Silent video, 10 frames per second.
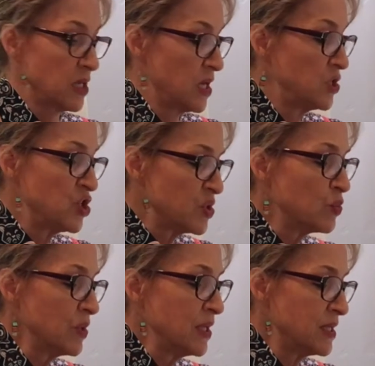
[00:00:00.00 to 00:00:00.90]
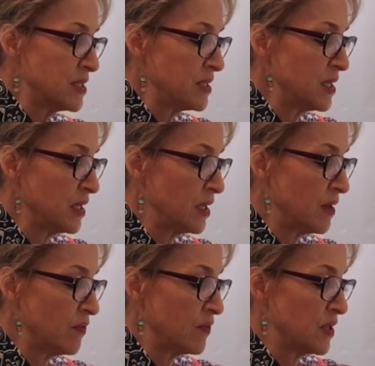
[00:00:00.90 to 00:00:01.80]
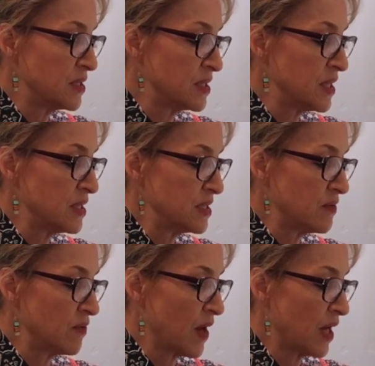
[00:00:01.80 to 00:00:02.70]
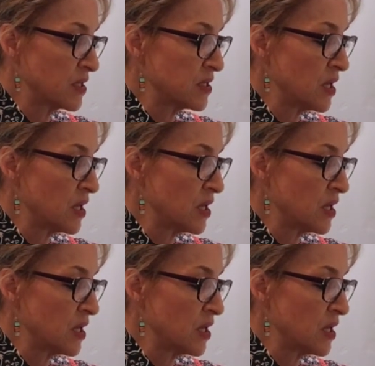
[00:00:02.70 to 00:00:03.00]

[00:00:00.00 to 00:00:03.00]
It's just really to see if this is in fact